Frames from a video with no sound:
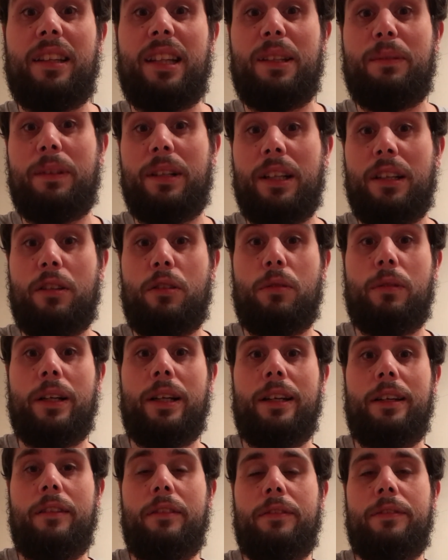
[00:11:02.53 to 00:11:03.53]
in the
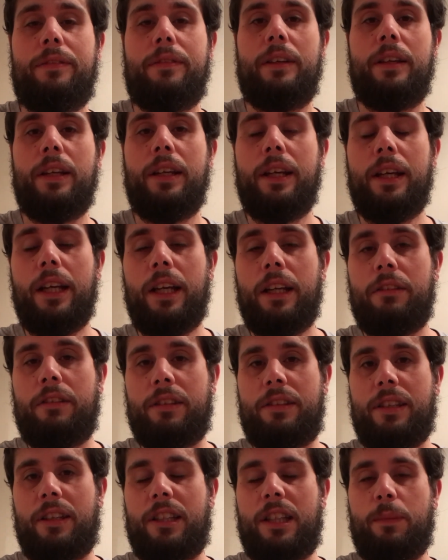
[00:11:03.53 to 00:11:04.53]
microwave,
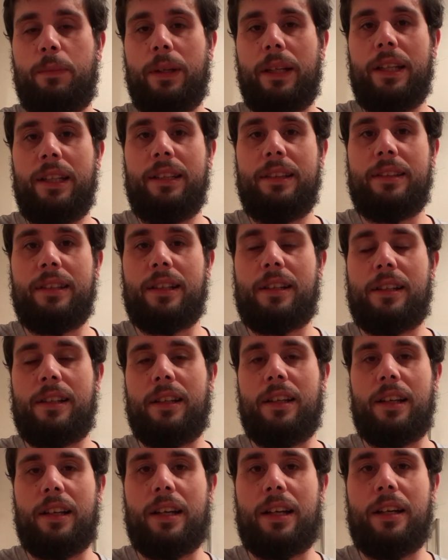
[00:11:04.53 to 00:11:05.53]
just so it's a bit easier to
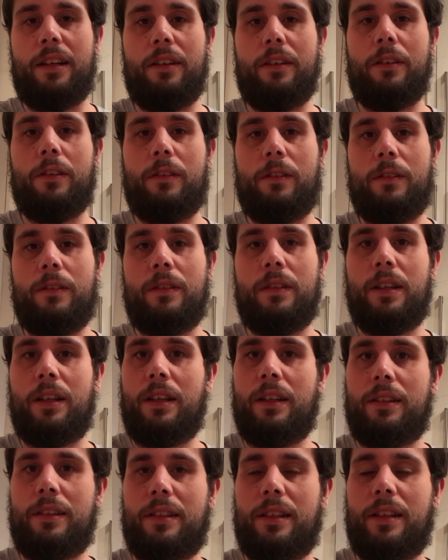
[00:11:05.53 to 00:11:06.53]
like handle.
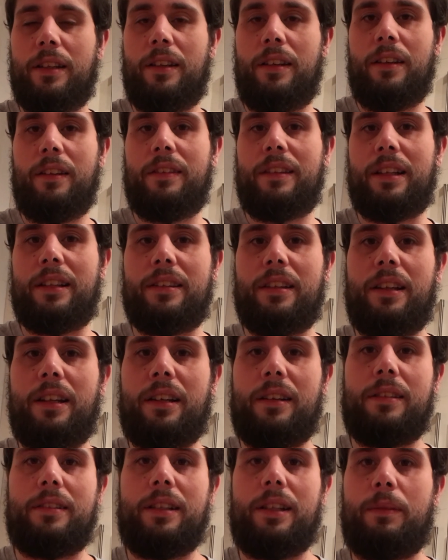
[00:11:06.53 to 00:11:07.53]
So that's our
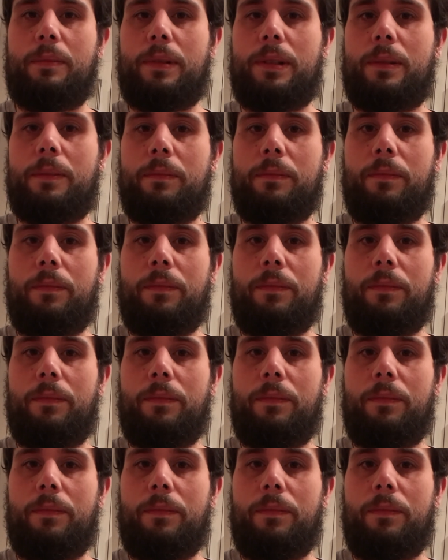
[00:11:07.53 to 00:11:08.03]
next steps.